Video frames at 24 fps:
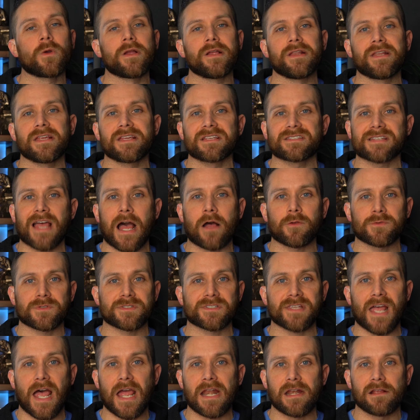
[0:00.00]
it is
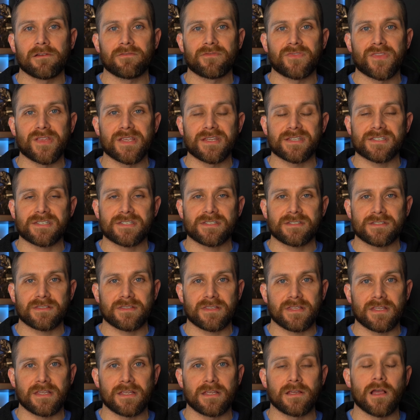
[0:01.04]
outside of
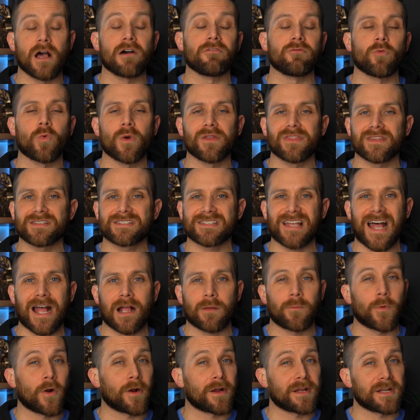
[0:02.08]
when the
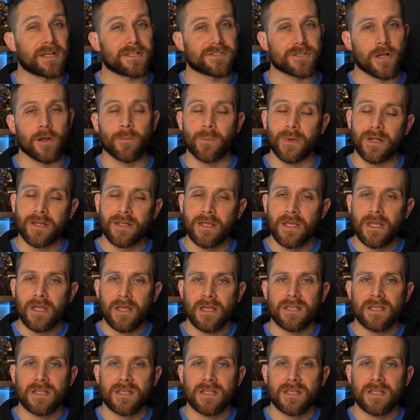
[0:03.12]
stock market is open.